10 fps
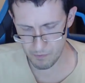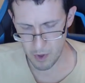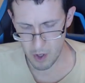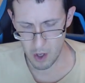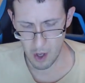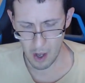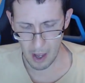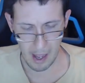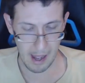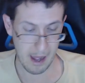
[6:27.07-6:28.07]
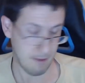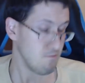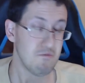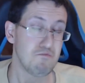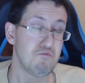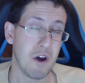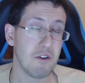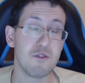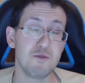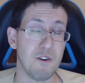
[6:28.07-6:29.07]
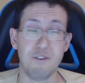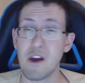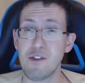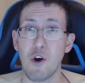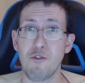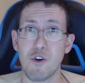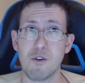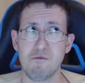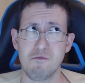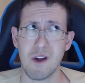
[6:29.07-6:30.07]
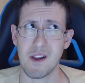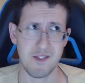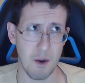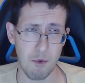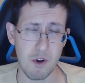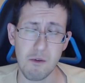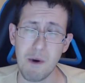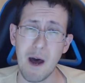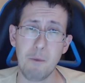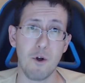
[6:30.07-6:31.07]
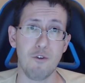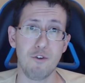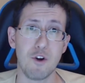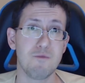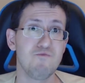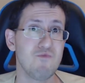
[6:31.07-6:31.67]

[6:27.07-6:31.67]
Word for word: I'm not going to lose my faith over it. I'm not going to stop reading the Bible over it.